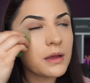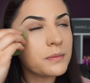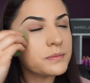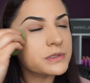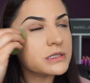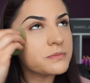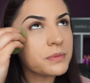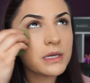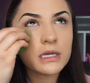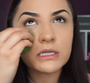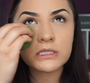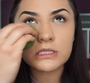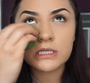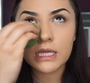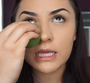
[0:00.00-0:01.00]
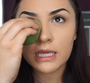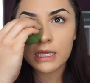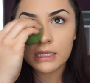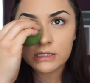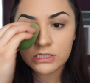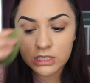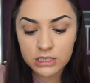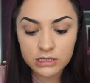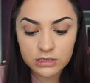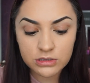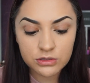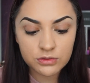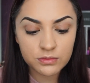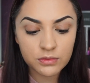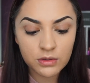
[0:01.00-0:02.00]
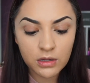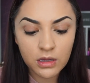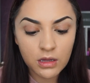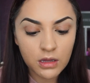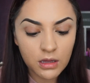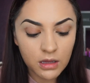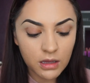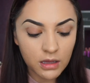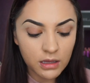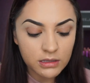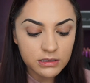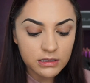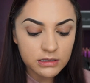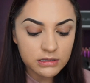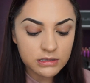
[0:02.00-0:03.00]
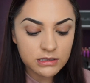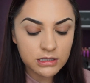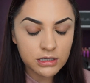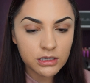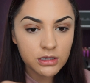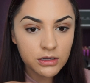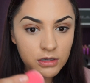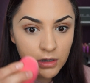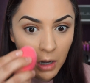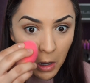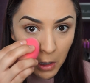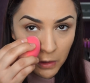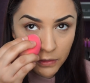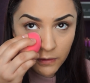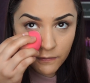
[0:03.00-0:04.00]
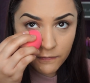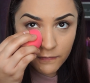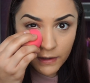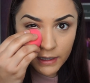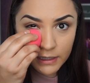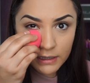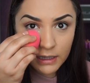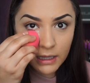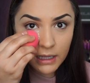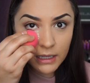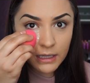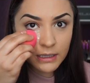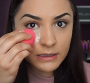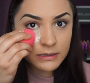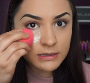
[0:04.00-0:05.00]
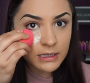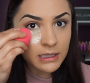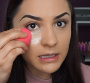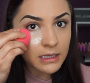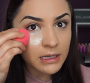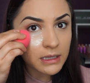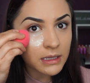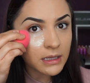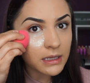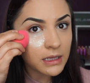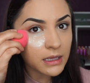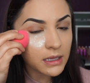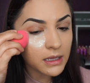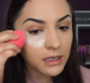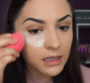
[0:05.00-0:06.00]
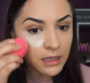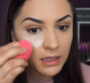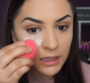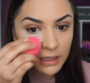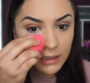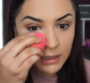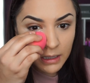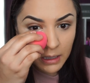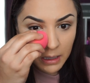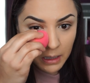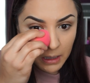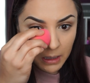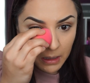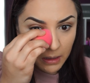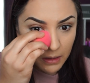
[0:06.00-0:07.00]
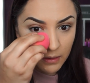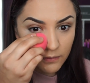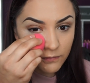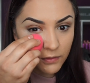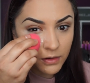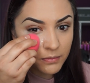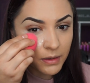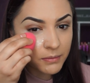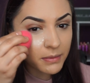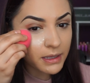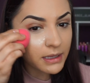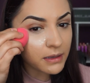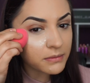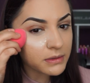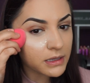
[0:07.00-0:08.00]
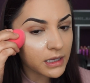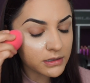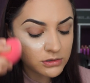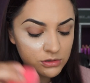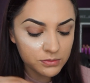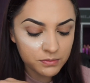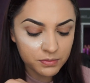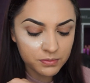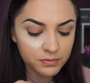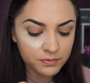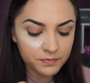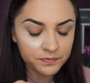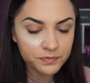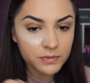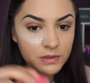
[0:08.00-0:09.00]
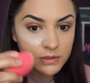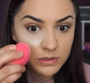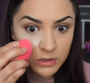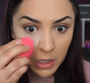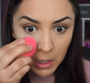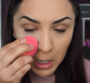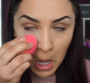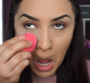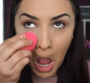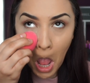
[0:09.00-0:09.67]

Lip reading: sponge in just to secure all the fine lines and for my makeup not to start